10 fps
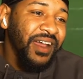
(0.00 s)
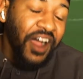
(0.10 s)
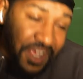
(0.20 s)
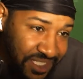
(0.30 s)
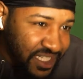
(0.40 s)

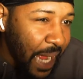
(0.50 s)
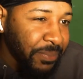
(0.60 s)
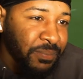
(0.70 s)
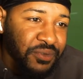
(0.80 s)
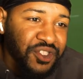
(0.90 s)

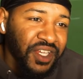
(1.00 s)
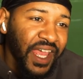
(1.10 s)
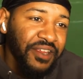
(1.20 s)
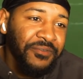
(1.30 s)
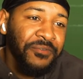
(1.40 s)
unstoppable
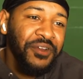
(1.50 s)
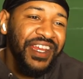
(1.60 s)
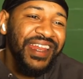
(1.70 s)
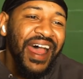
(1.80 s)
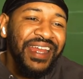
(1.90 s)
genetic
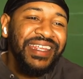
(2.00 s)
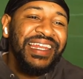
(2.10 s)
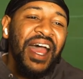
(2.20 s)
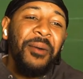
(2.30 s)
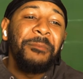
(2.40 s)
freak Ngani
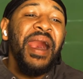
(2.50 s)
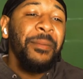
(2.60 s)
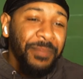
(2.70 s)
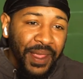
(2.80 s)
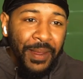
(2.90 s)

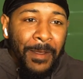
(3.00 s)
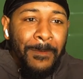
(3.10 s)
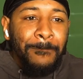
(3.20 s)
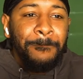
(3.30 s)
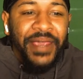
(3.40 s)
Laumape,
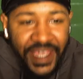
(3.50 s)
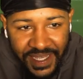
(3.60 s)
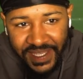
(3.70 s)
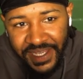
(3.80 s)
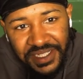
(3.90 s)

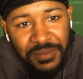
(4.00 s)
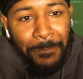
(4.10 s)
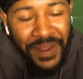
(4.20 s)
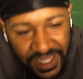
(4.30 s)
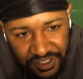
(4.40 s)
big hits,
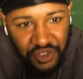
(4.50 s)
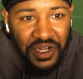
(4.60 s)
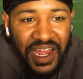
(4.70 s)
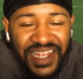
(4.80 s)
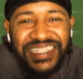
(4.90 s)
best
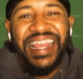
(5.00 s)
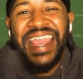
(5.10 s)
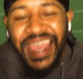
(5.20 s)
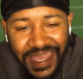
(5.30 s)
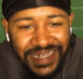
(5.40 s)
tries,
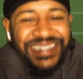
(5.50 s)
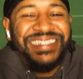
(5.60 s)
and